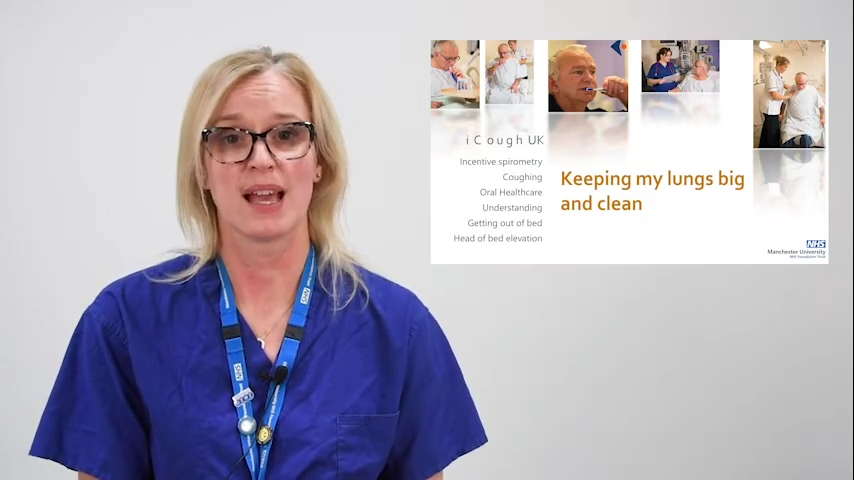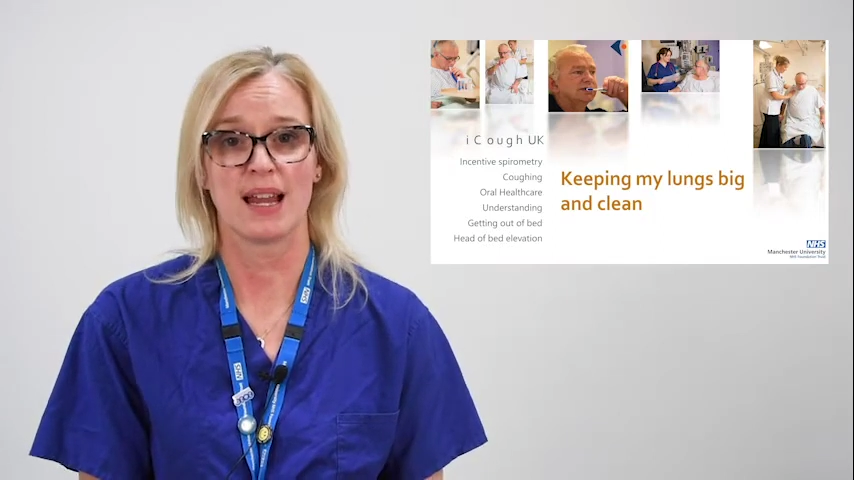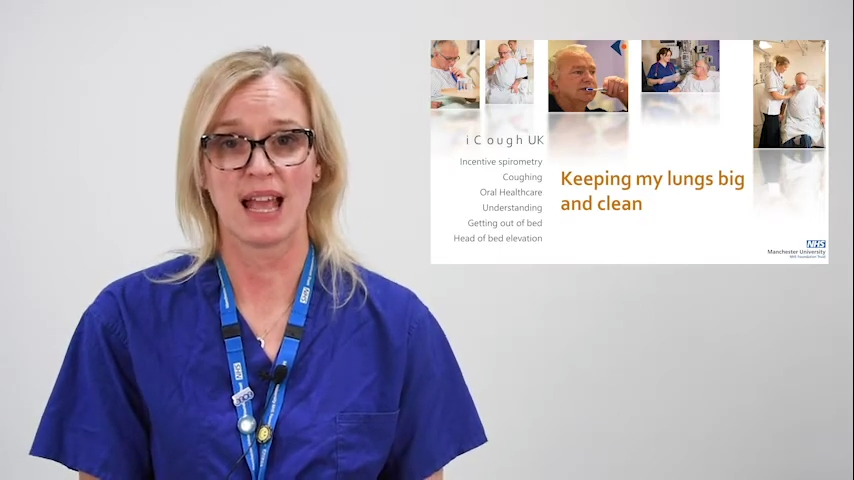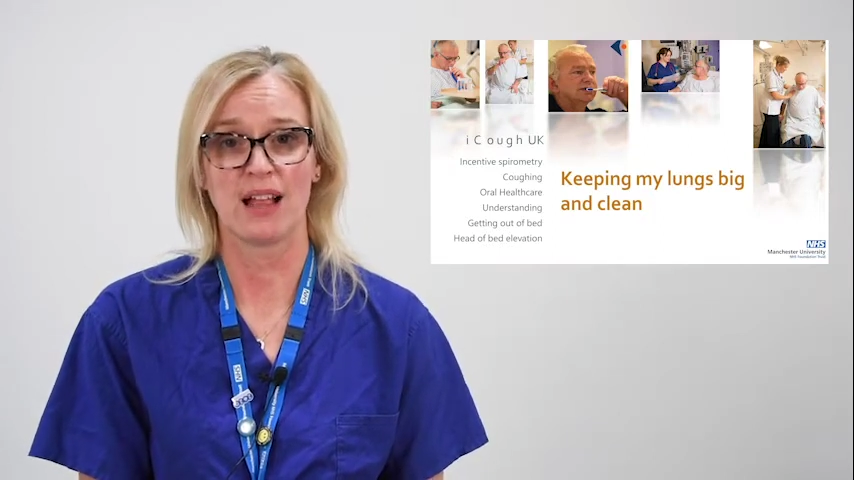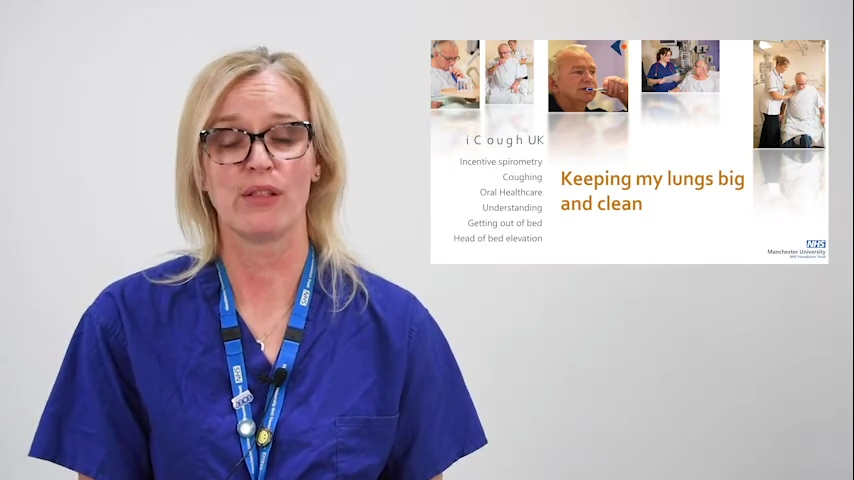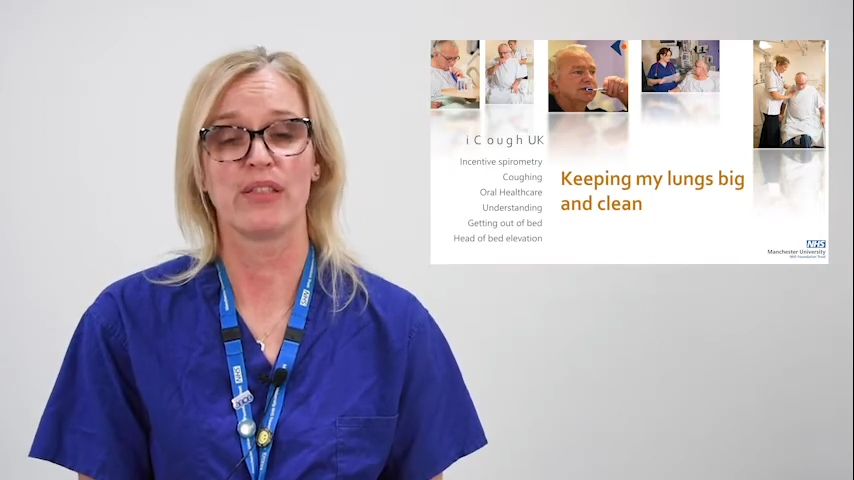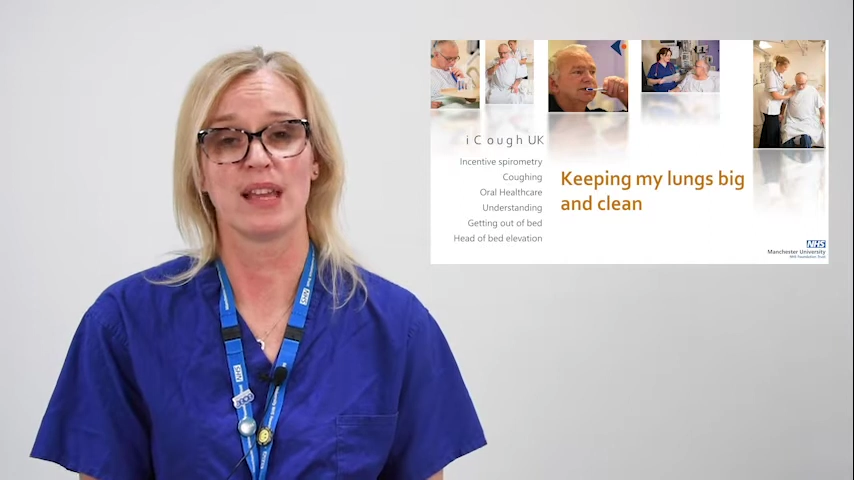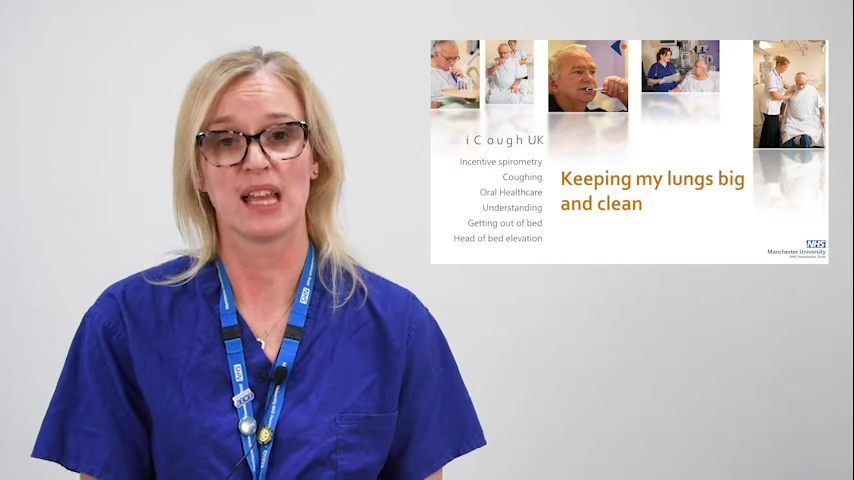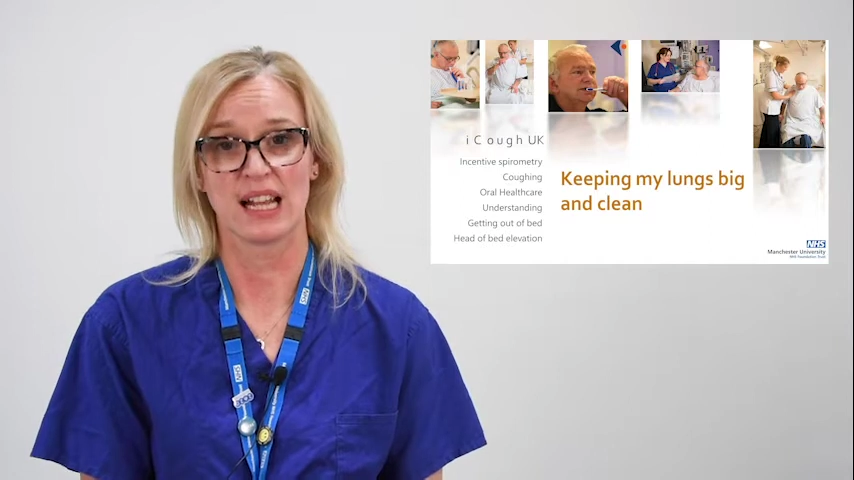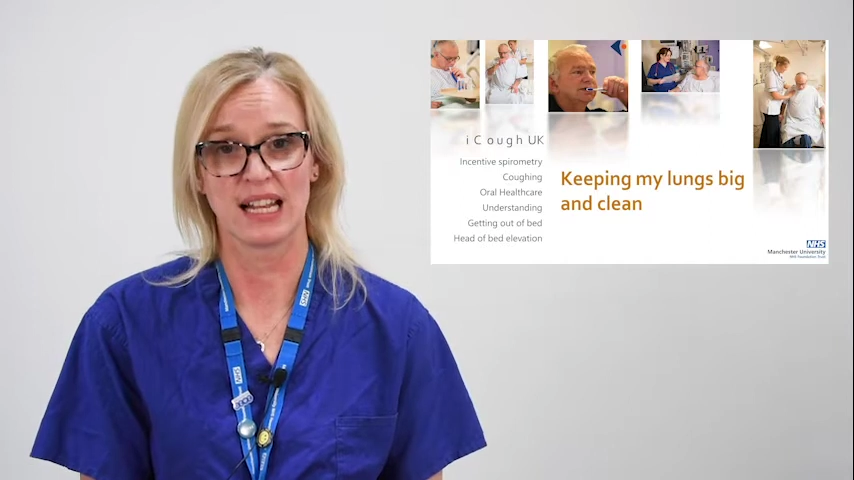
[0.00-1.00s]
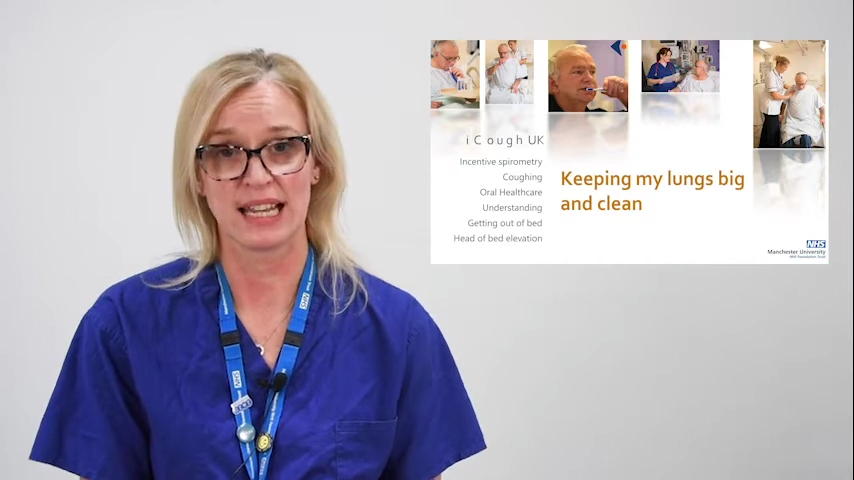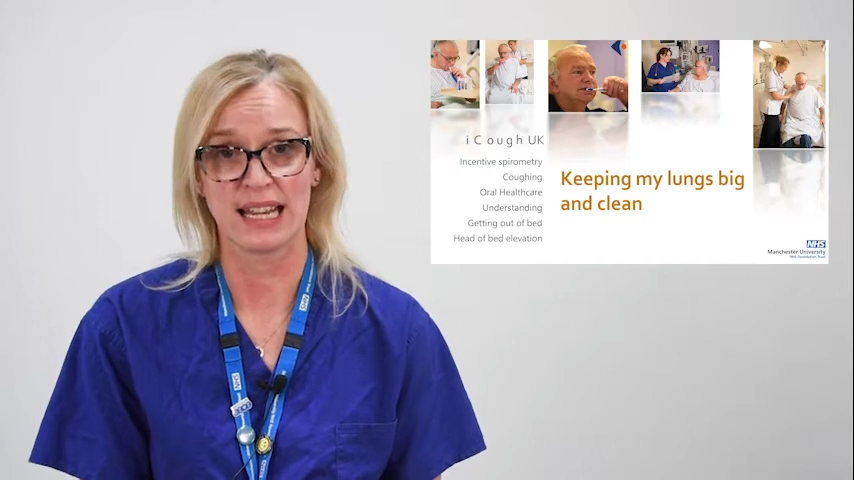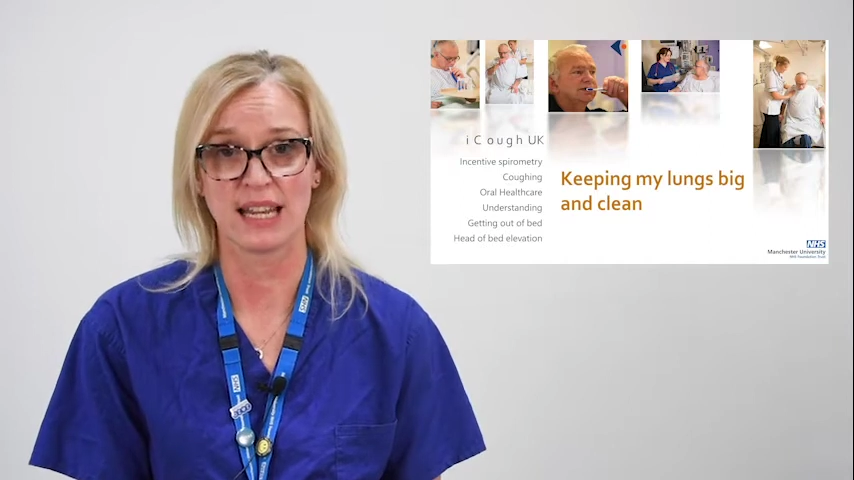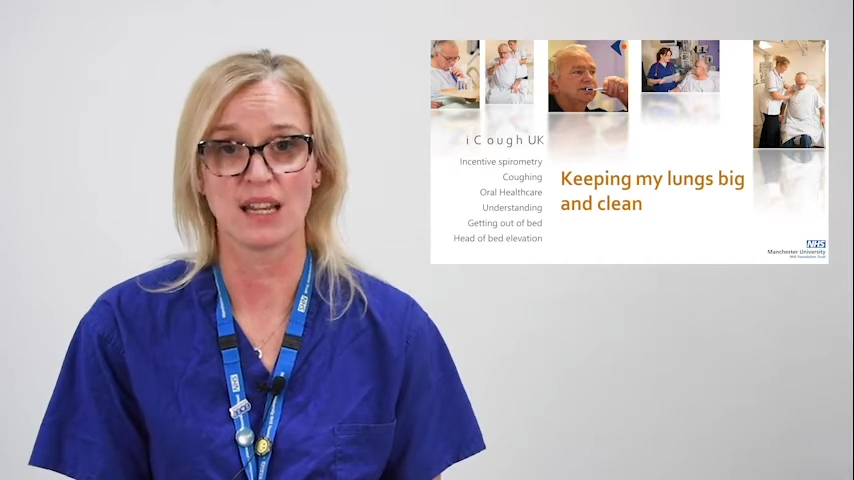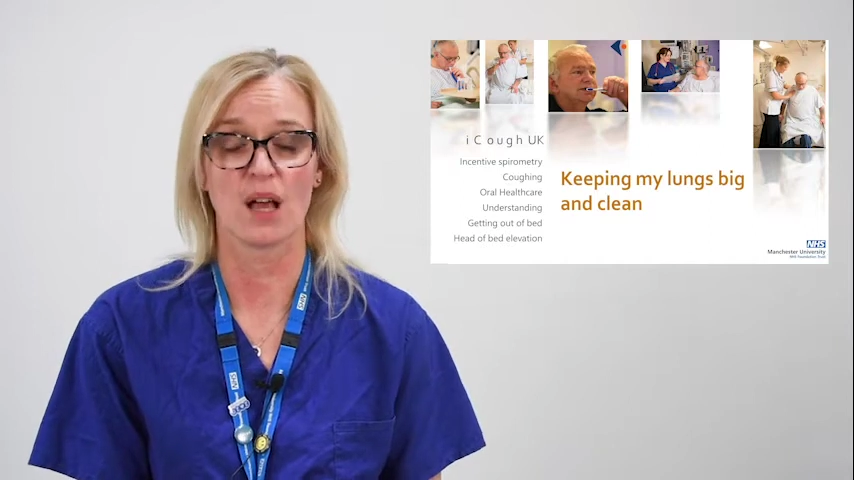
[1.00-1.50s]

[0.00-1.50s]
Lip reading: and healthy and clean